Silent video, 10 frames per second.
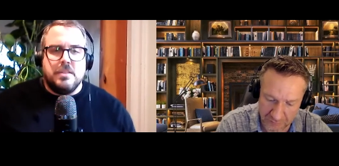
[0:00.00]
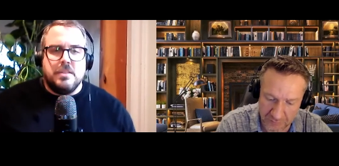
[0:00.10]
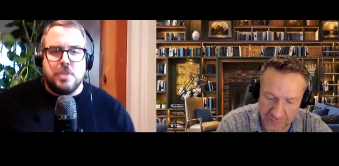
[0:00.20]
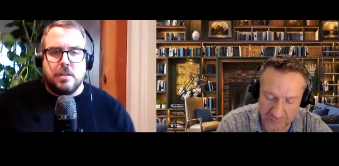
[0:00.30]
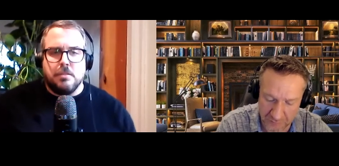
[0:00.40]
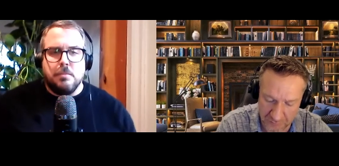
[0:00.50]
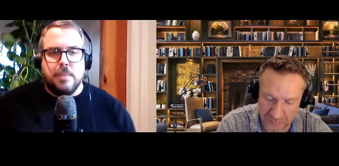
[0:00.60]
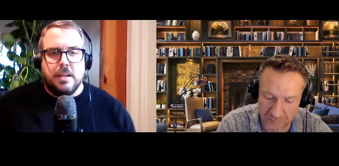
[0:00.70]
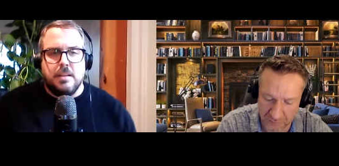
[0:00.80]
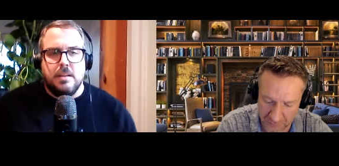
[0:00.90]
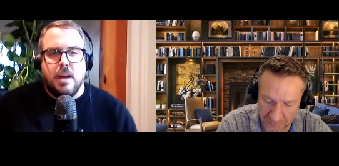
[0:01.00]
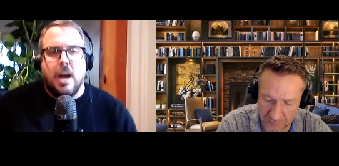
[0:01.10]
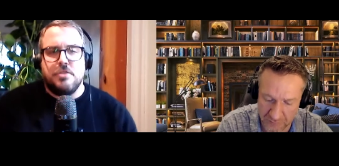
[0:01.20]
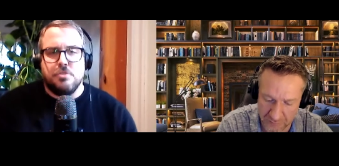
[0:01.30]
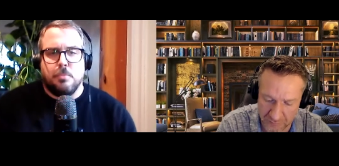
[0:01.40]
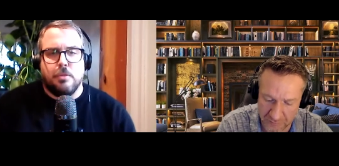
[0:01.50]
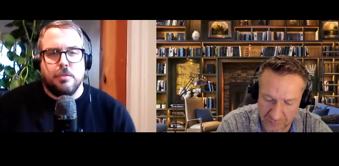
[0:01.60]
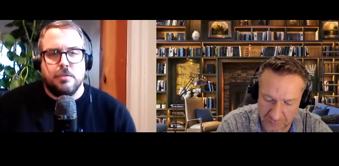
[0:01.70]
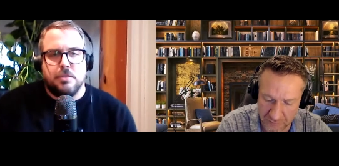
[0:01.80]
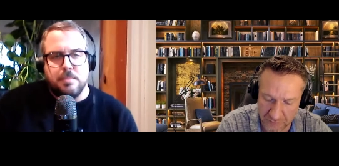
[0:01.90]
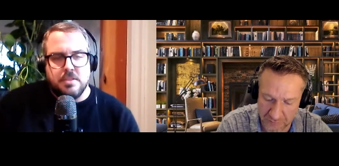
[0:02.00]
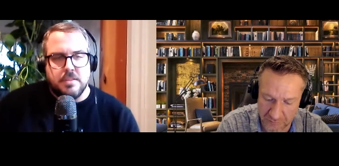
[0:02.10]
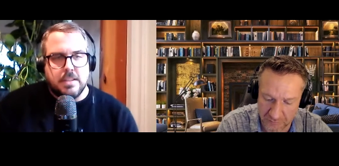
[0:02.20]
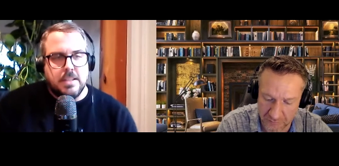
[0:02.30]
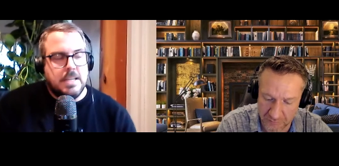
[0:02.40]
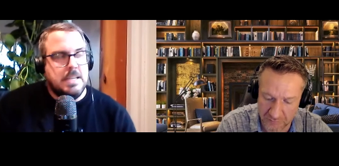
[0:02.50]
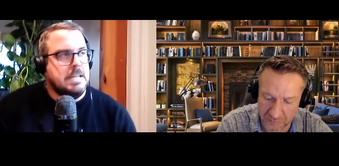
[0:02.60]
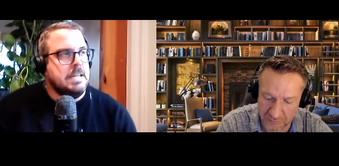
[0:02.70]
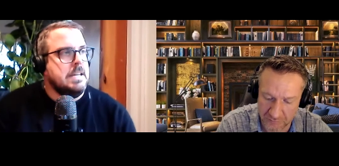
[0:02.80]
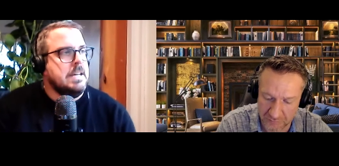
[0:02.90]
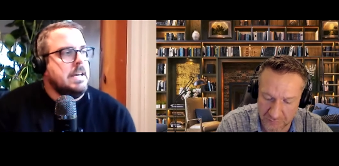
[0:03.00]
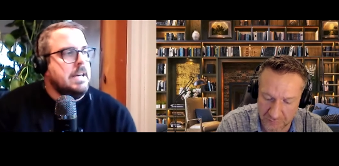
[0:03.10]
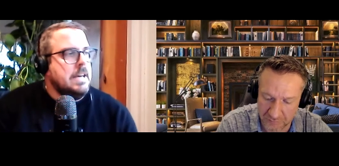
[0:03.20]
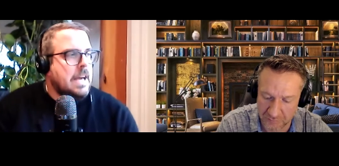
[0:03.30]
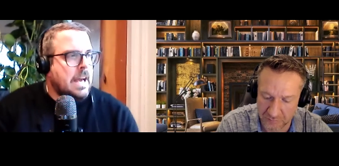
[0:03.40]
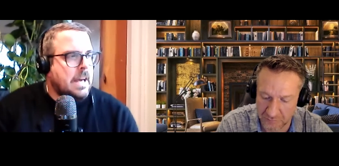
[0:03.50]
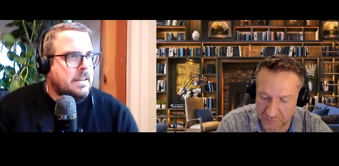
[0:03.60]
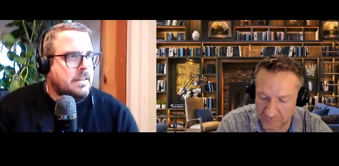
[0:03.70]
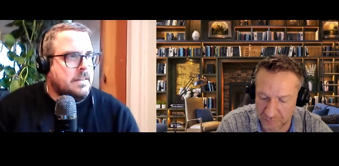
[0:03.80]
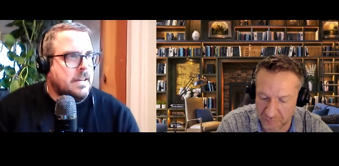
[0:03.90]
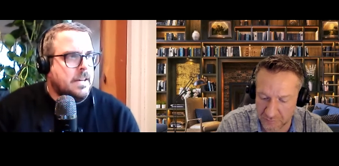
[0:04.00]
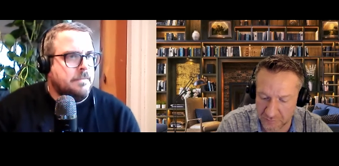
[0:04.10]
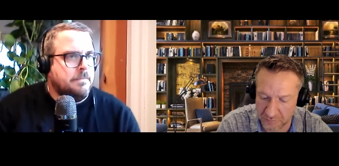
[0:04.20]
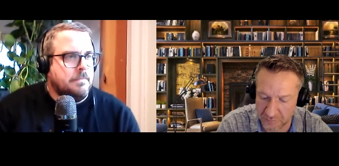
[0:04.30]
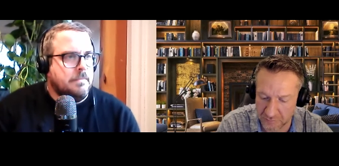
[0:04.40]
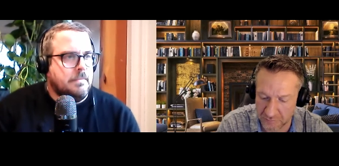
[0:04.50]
Speaker 1: in general, but hydromorphone specifically. And um,